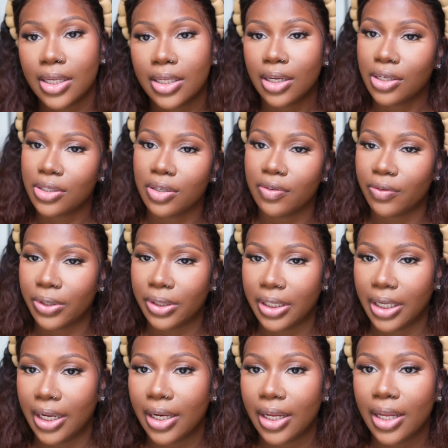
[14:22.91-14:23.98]
to avoid
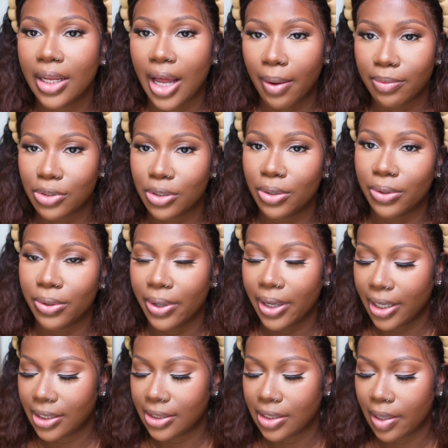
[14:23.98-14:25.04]
that, I'm just gonna go
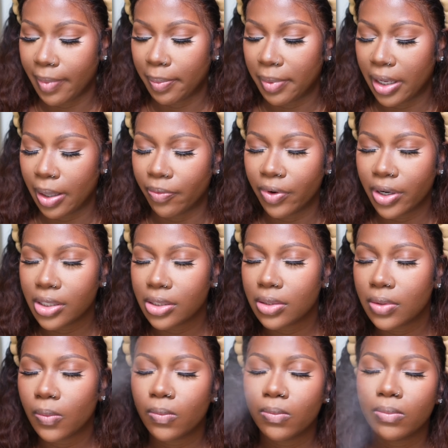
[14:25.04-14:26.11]
ahead and set my makeup first.